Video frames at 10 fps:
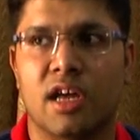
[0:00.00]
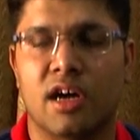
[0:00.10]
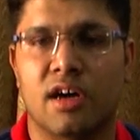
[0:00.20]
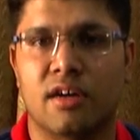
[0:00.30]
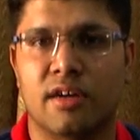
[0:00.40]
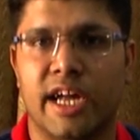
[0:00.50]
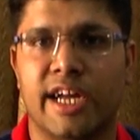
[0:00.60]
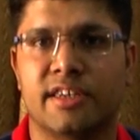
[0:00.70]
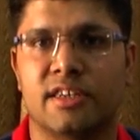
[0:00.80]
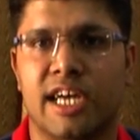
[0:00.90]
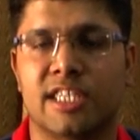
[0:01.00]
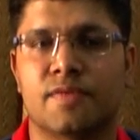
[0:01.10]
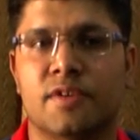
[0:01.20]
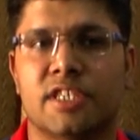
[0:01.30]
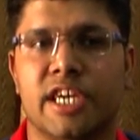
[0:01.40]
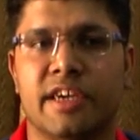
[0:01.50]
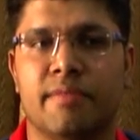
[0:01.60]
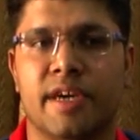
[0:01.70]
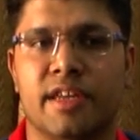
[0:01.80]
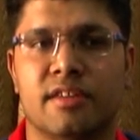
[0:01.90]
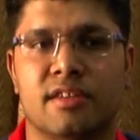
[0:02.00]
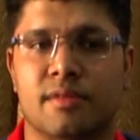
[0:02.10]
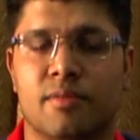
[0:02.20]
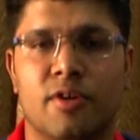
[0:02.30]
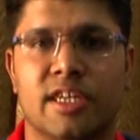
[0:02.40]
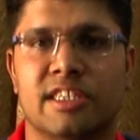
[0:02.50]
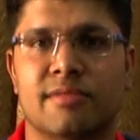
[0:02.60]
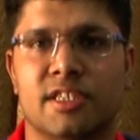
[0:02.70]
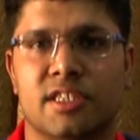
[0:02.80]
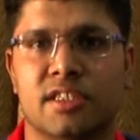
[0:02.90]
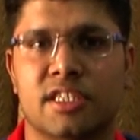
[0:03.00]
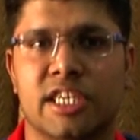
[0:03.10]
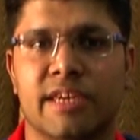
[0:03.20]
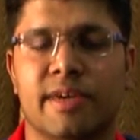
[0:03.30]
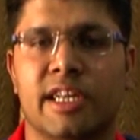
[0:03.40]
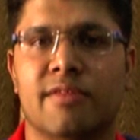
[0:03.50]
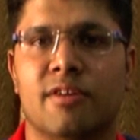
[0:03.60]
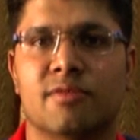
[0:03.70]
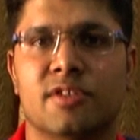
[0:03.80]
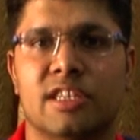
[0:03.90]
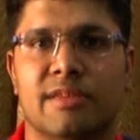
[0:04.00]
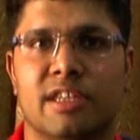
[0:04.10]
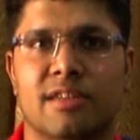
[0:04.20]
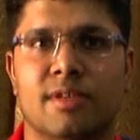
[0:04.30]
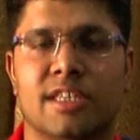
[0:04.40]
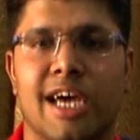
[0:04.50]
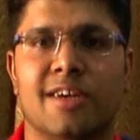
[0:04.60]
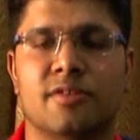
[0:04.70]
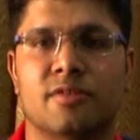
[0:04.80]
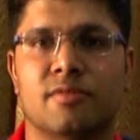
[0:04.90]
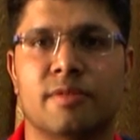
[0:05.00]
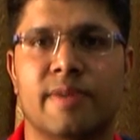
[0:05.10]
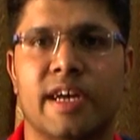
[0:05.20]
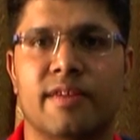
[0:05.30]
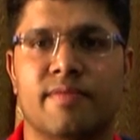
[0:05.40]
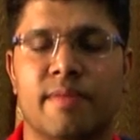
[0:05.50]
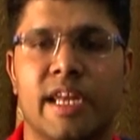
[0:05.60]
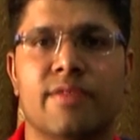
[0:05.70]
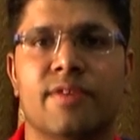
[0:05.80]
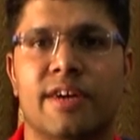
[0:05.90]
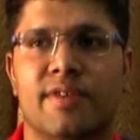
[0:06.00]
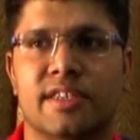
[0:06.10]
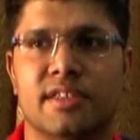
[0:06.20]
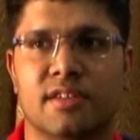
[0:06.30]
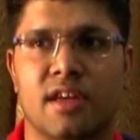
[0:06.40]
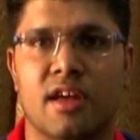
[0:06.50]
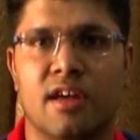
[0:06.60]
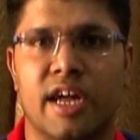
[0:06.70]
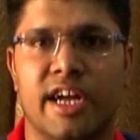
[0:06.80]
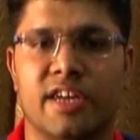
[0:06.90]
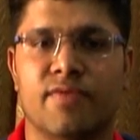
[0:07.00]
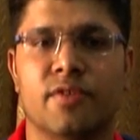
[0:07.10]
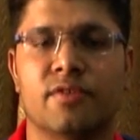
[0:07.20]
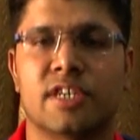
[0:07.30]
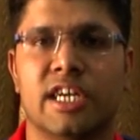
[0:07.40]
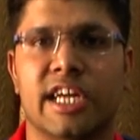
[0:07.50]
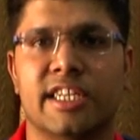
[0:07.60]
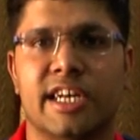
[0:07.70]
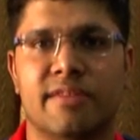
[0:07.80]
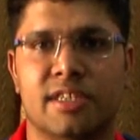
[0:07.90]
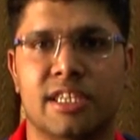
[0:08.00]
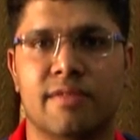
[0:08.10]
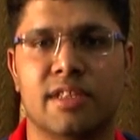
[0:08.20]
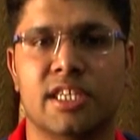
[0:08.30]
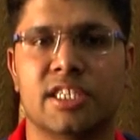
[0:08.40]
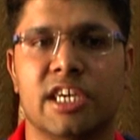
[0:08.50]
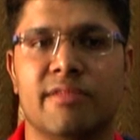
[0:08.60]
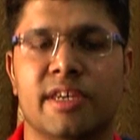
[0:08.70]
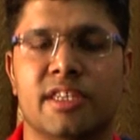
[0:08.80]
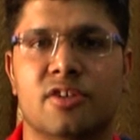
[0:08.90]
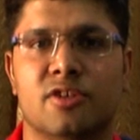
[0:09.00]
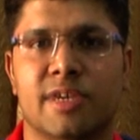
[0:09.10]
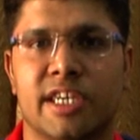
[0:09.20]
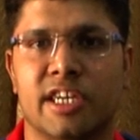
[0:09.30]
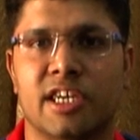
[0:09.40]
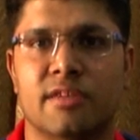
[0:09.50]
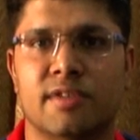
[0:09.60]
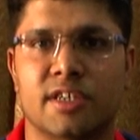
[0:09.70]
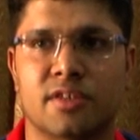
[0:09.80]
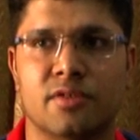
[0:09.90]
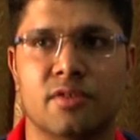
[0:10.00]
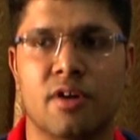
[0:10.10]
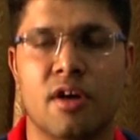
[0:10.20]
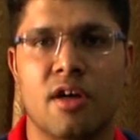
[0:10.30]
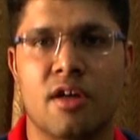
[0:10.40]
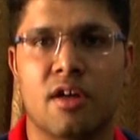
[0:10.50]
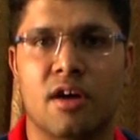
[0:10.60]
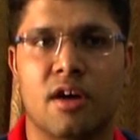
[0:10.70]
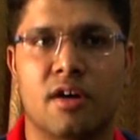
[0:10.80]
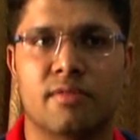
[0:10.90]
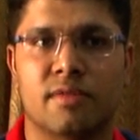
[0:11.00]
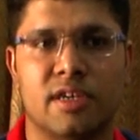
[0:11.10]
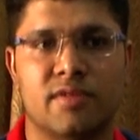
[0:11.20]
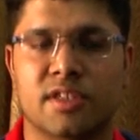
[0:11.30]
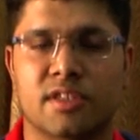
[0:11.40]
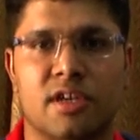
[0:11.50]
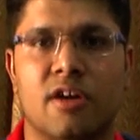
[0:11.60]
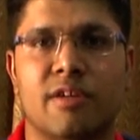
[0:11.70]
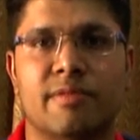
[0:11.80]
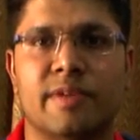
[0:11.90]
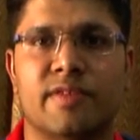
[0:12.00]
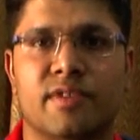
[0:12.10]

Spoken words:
And as for JEE main, the board examinations and JEE main have almost the same syllabus. I used to prepare mainly for advance, and if you study at the advanced level, then JEE main is automatically covered. So it was how I prepared